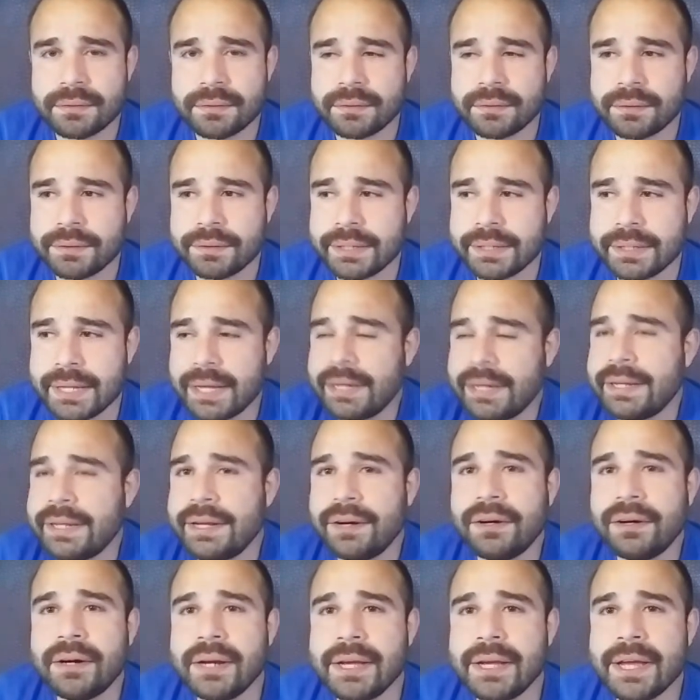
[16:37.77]
yet
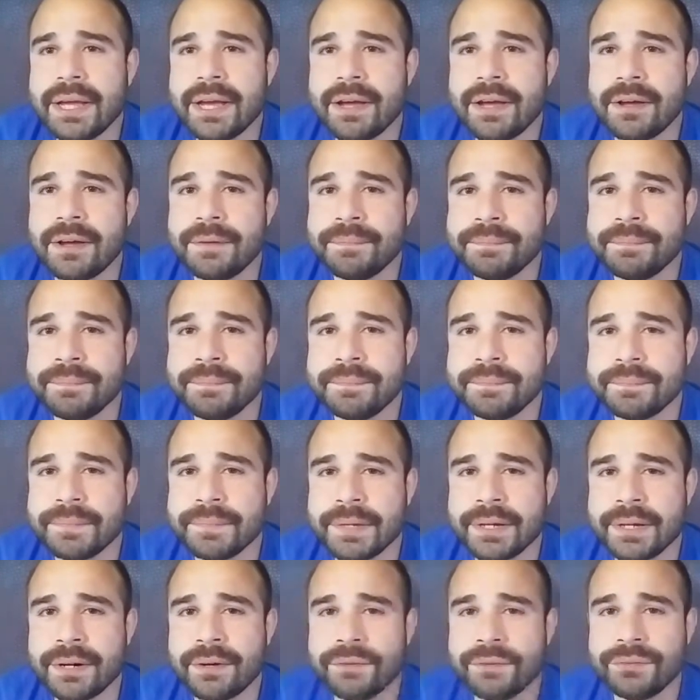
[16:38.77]
here I am, you
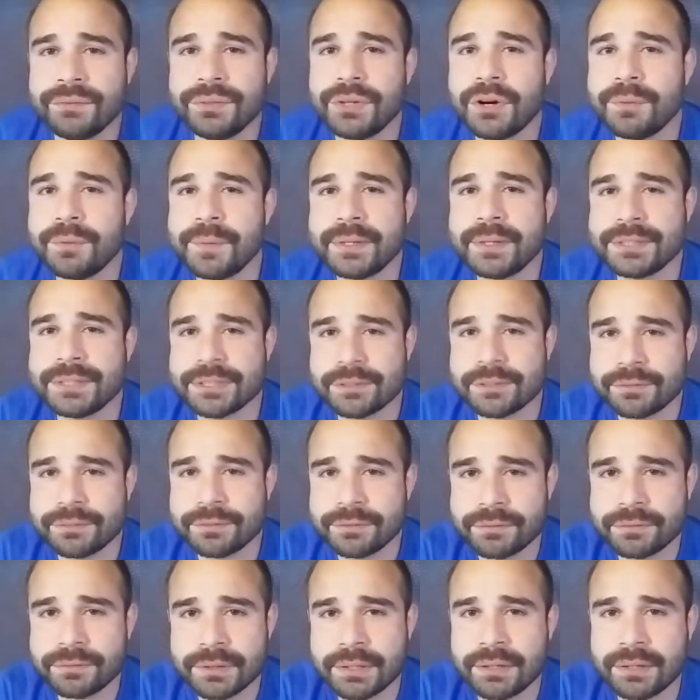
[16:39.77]
know, no mental
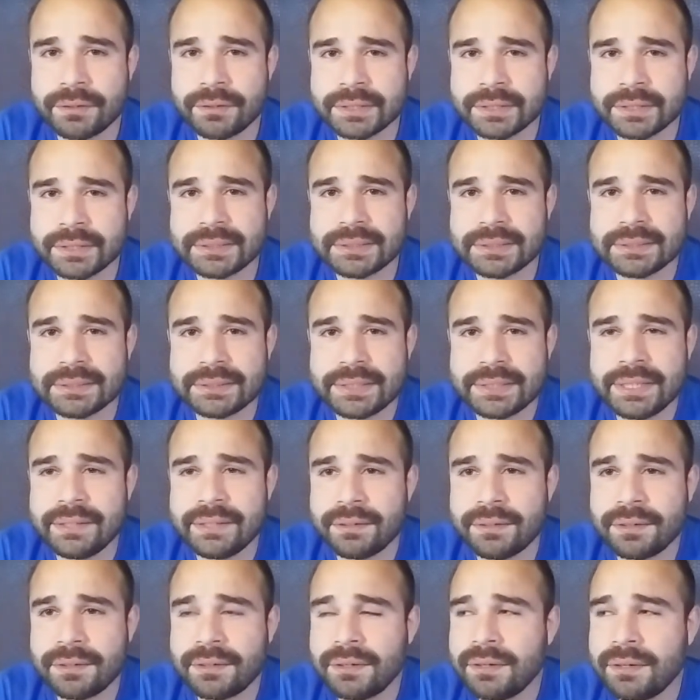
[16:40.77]
illnesses
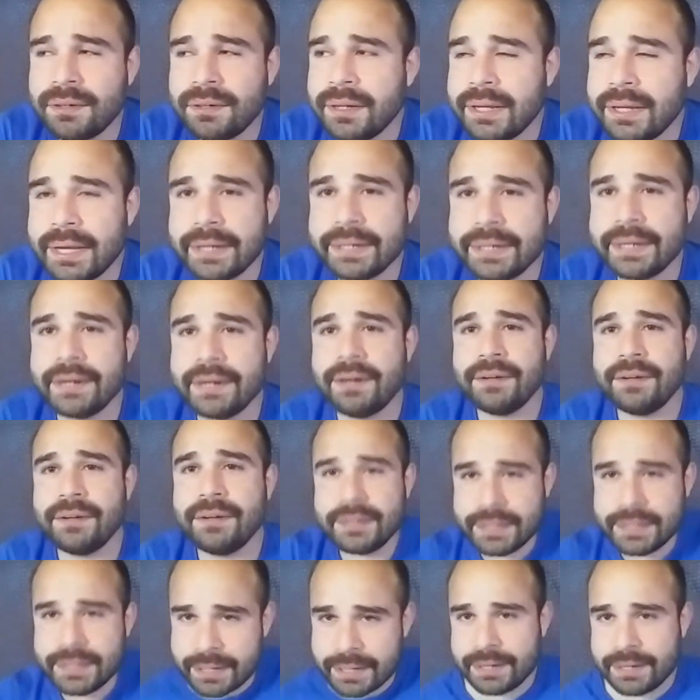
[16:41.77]
either. And
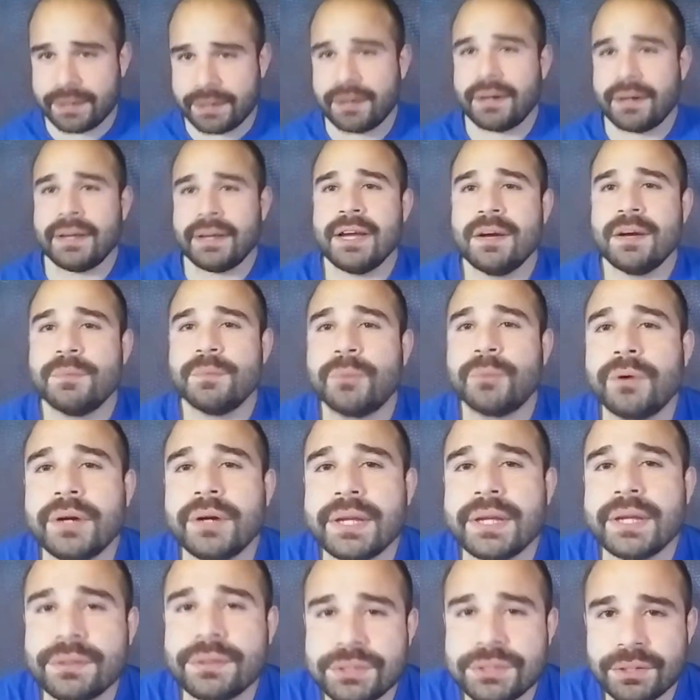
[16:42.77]
yet here I am
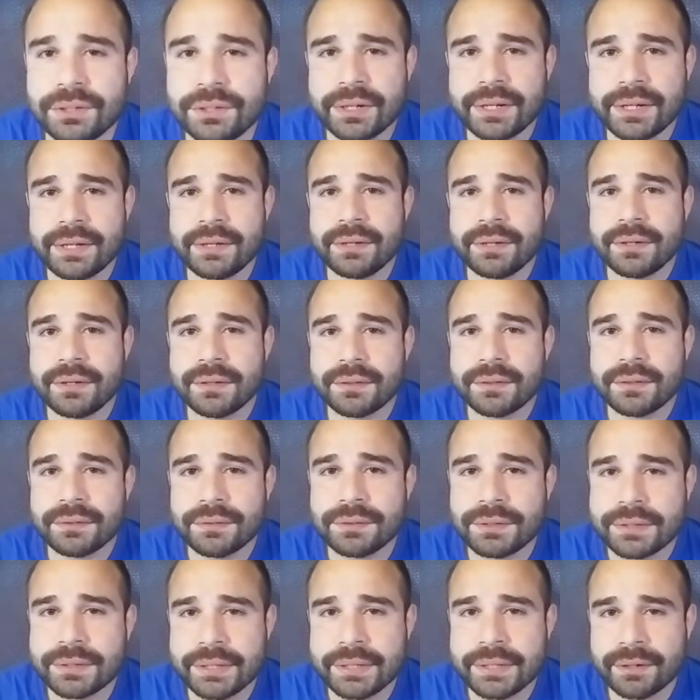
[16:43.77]
working 30,
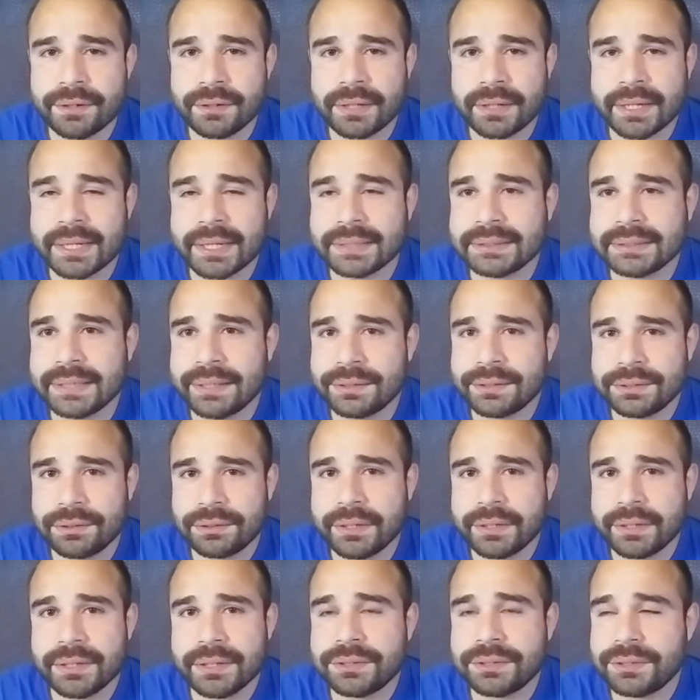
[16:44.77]
you know, like I said,
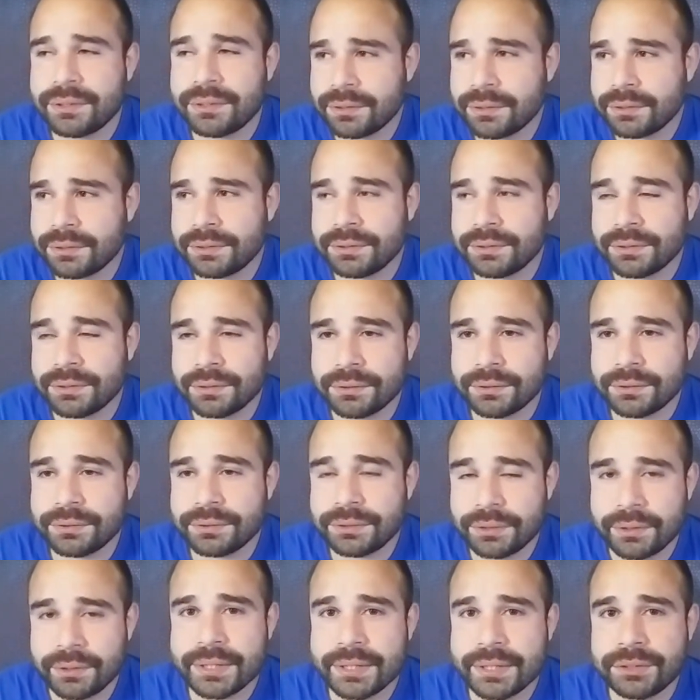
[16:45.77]
30, 30
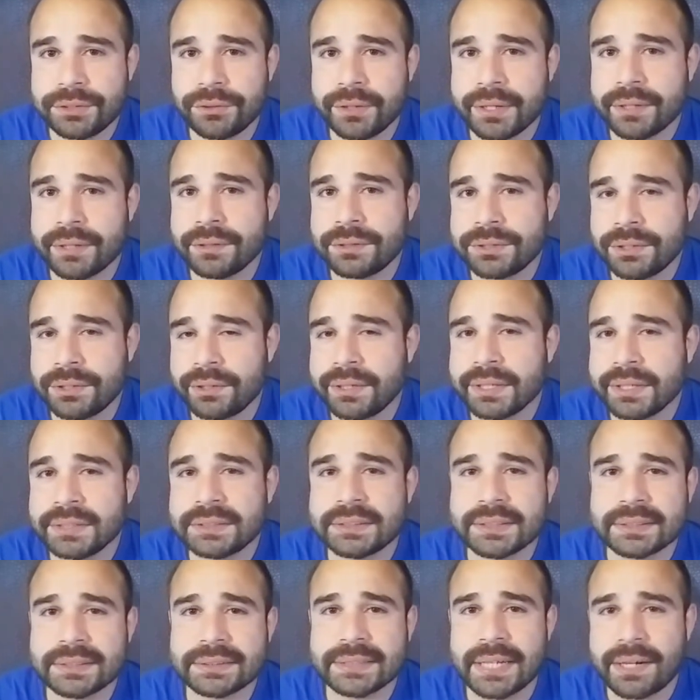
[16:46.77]
33 to
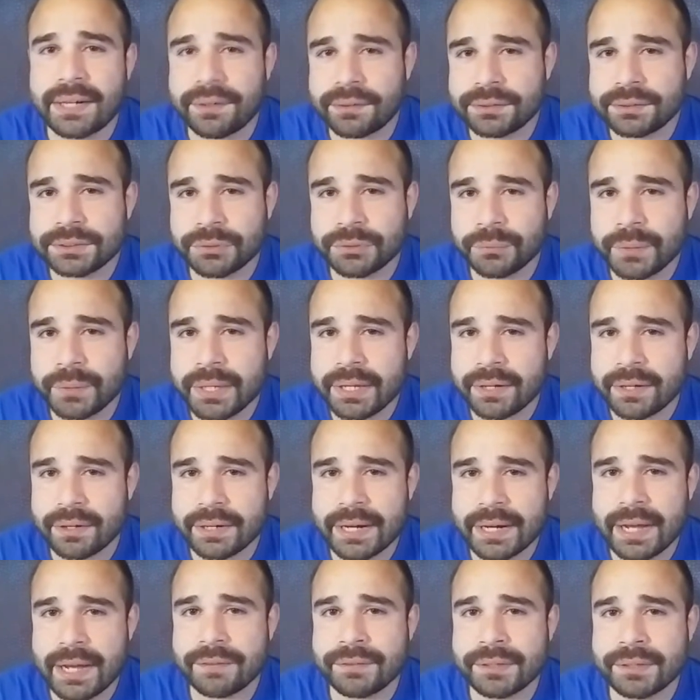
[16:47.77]
36 hours a week on
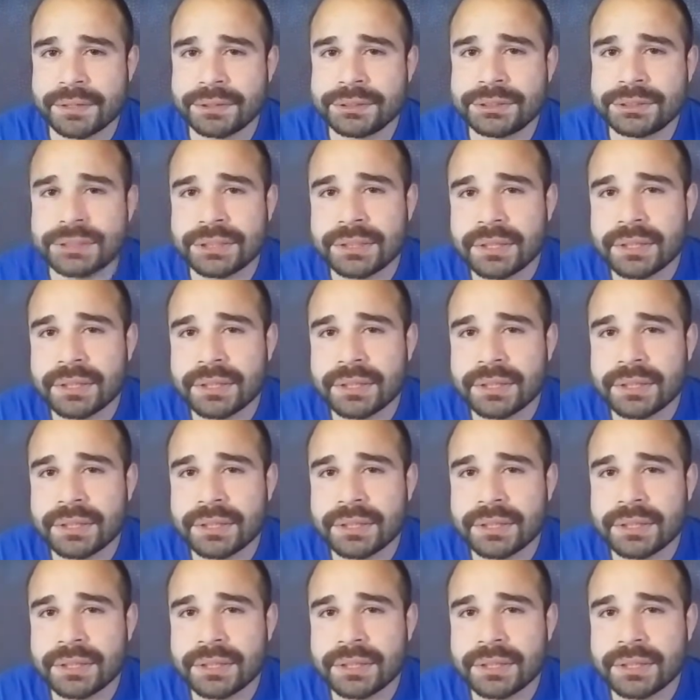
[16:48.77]
average